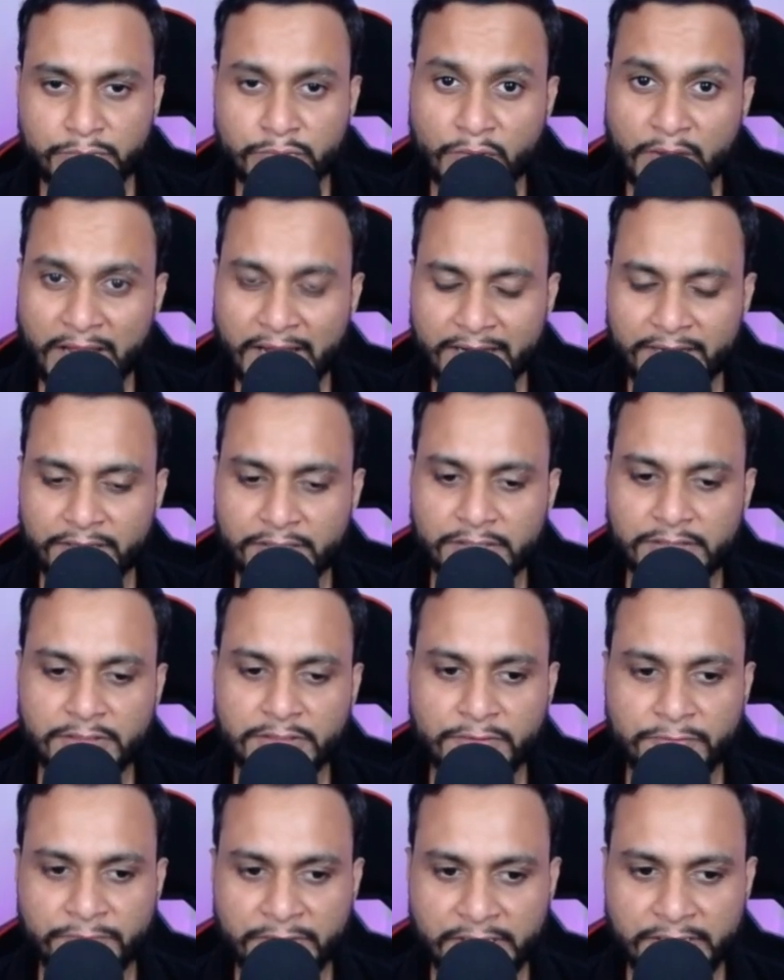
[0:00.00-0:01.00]
to handle
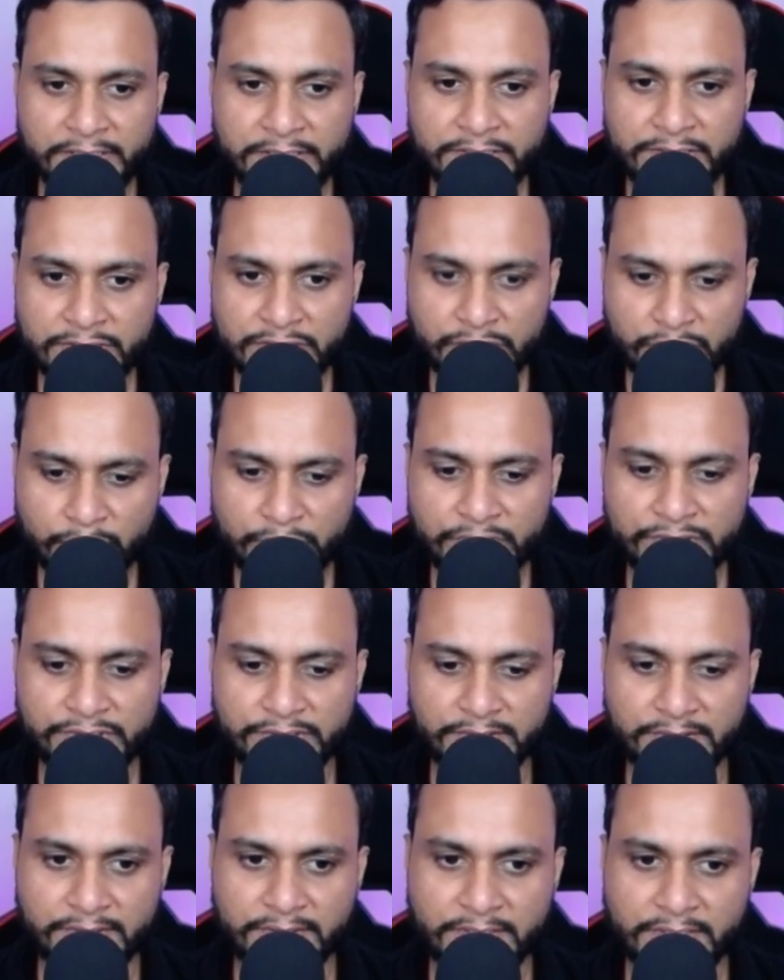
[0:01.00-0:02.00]
the failure
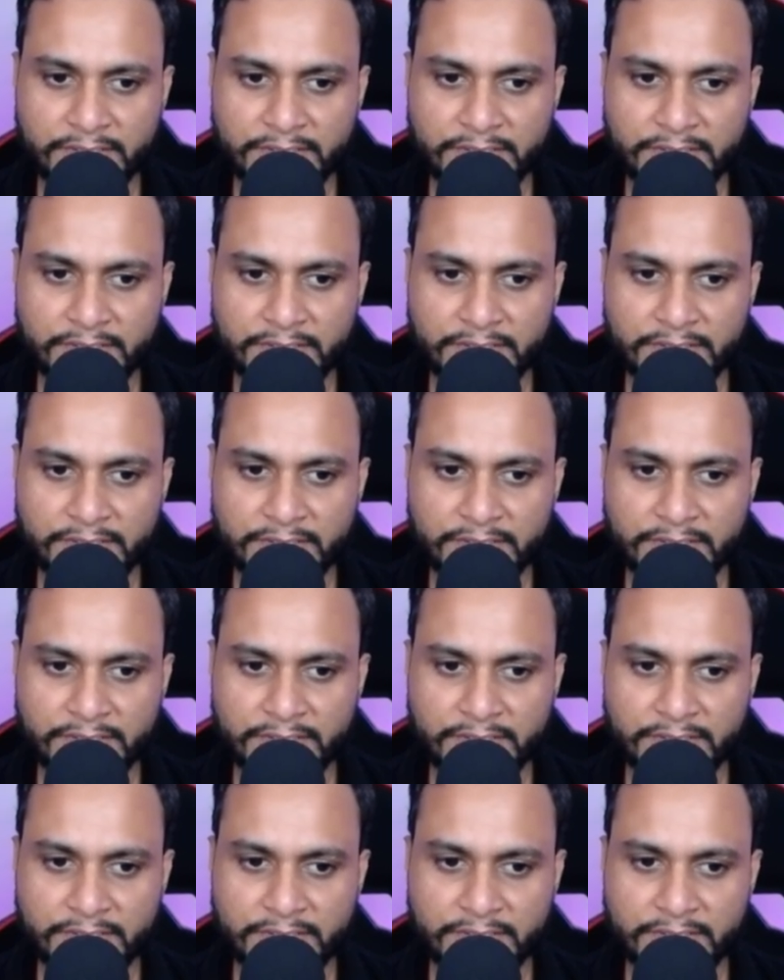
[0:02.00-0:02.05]
situation.